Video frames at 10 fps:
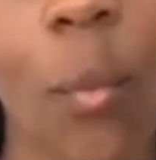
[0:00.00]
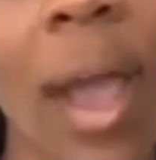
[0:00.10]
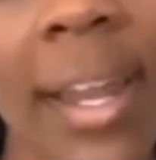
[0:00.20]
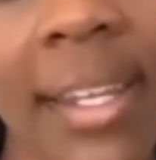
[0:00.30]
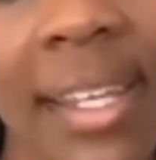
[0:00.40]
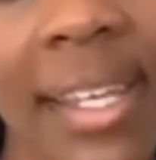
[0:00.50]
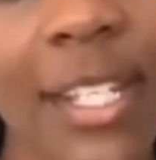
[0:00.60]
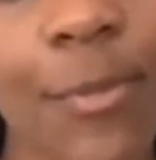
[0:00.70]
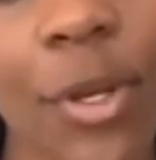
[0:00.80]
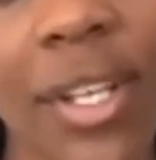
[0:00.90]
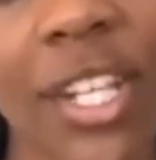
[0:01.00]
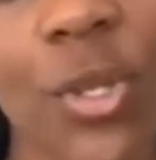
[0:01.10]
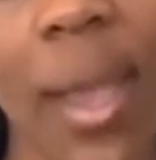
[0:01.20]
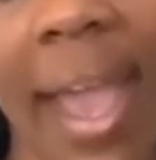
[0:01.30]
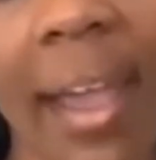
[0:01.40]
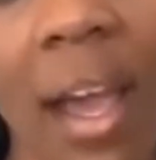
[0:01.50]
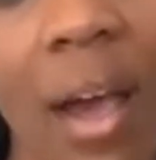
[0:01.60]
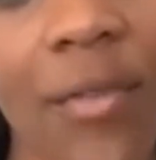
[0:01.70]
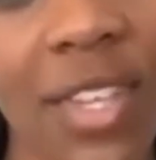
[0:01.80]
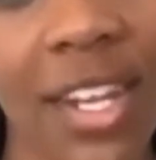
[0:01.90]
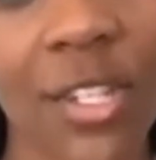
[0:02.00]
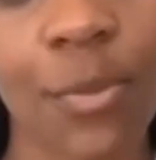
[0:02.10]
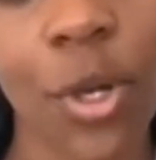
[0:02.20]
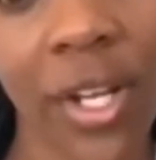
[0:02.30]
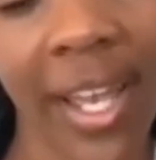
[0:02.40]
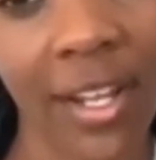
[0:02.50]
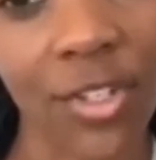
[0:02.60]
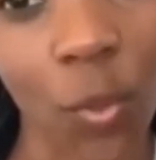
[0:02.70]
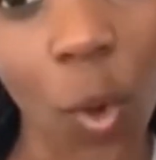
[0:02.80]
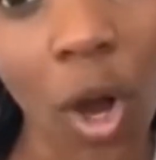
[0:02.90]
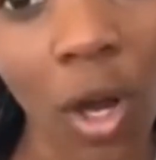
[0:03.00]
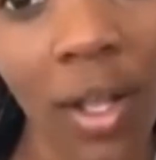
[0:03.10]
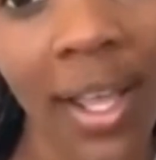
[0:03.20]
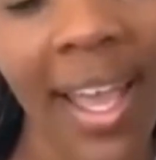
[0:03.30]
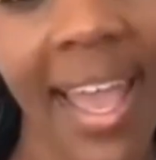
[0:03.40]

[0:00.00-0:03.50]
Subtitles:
When he is put into handcuffs and is put against the wall,